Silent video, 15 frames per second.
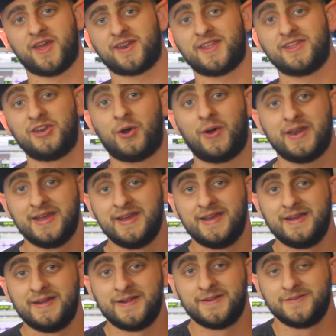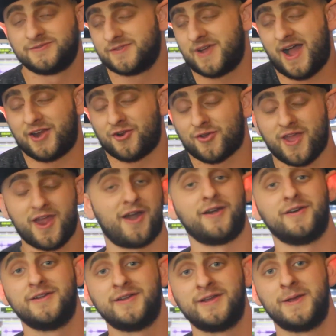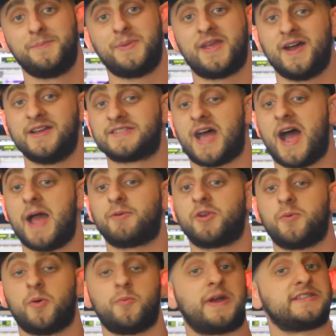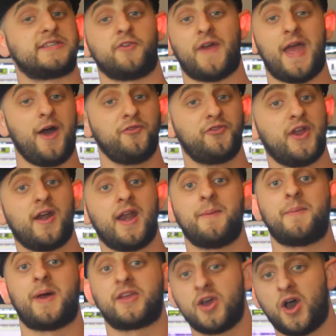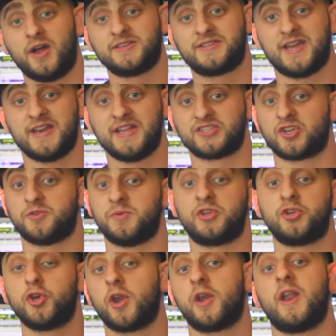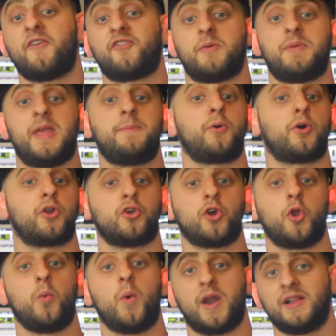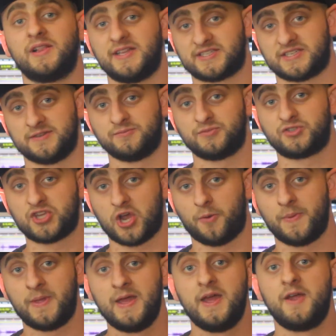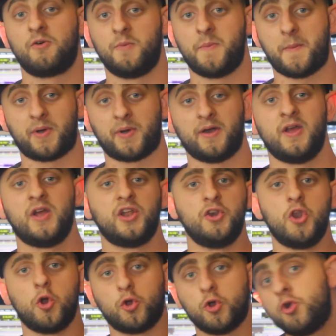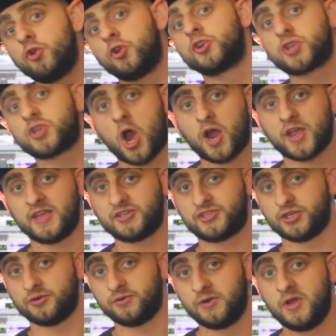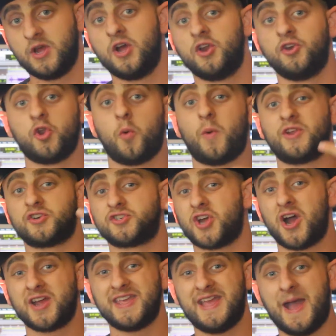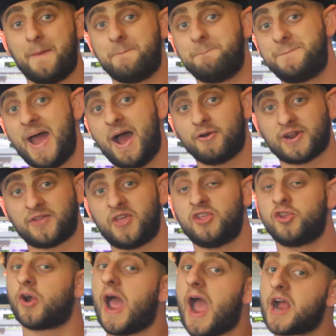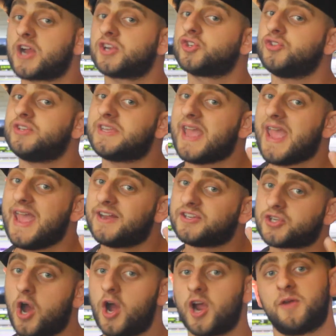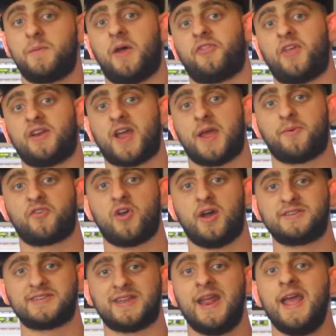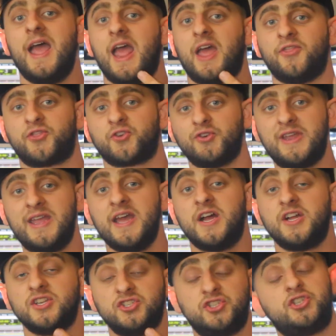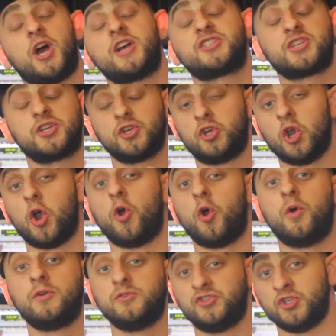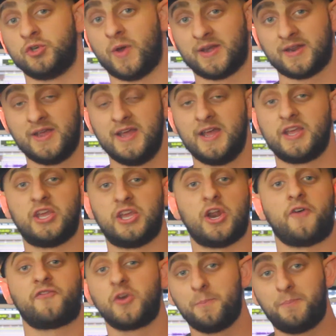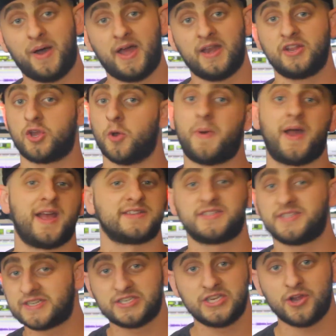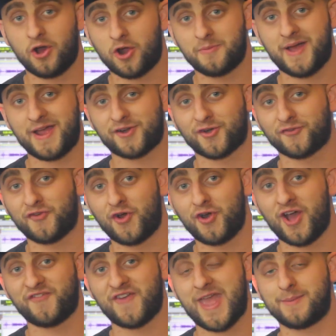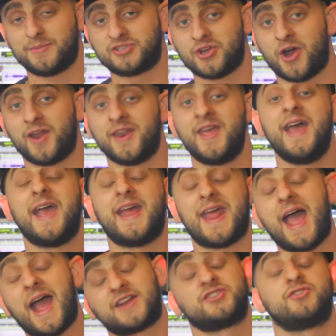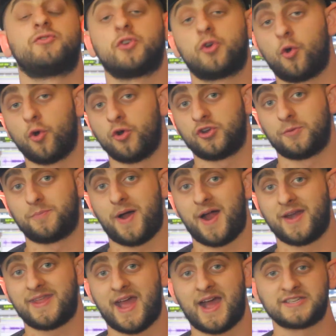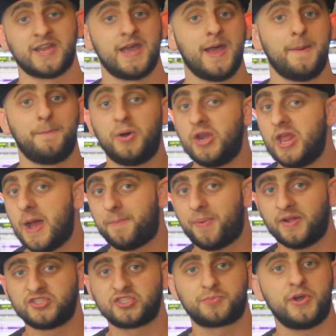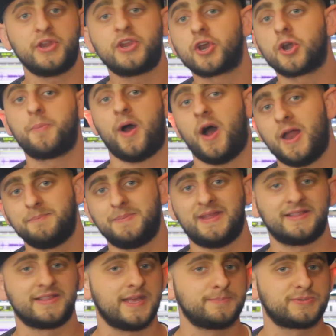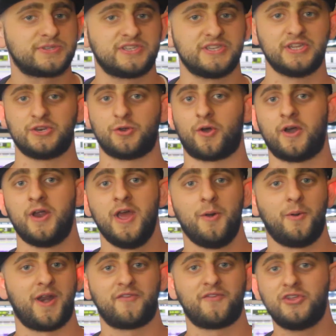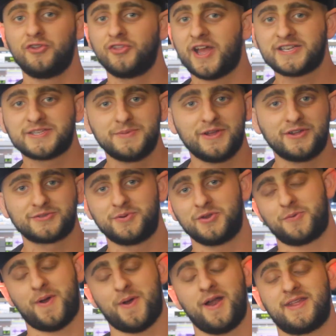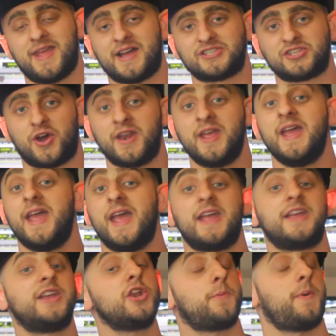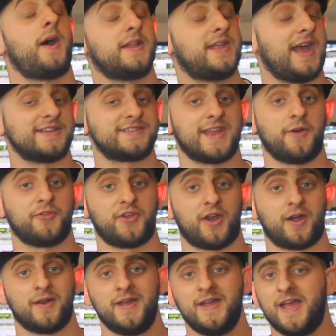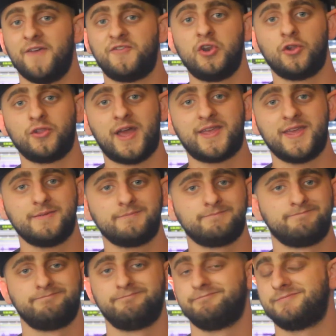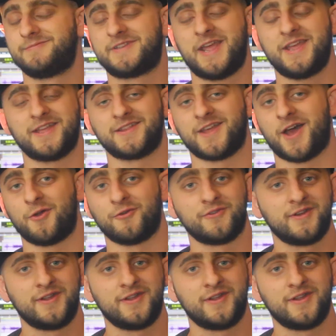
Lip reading: And you know what? I don't care, because I'm going to put myself out there and my content is going to be good enough that people are going to want to listen. So remember, know who you're talking to, know what you're talking about, and that you actually can talk about that type of content. And 3, just go do it. Get off your butt, go buy a $60 microphone off Amazon and actually record your podcast. Put it up on Spreaker, Podbean, Libsyn, or whatever you'd like to be able to put your podcast on, and get your podcast out there. If you don't like it, take it down.